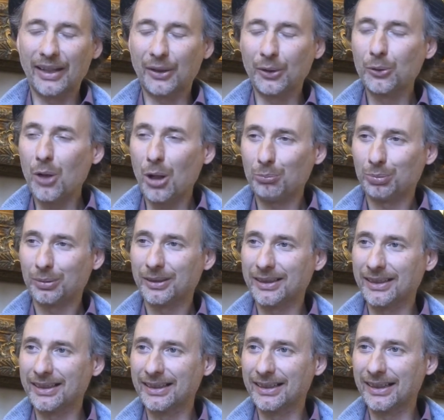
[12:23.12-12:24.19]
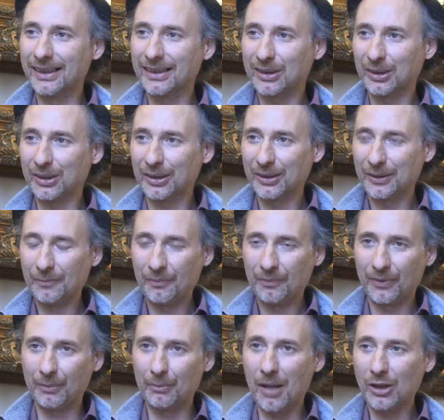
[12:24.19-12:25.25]
grew up in this
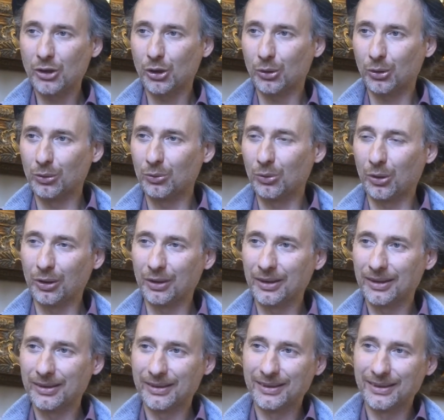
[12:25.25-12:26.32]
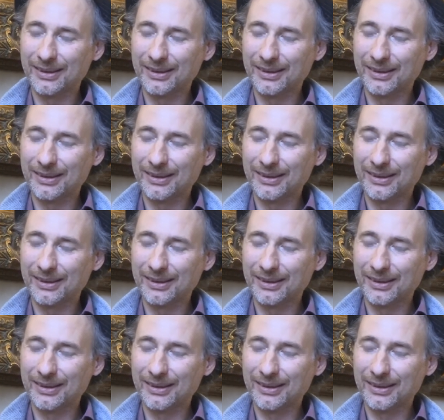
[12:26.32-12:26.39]
magical world,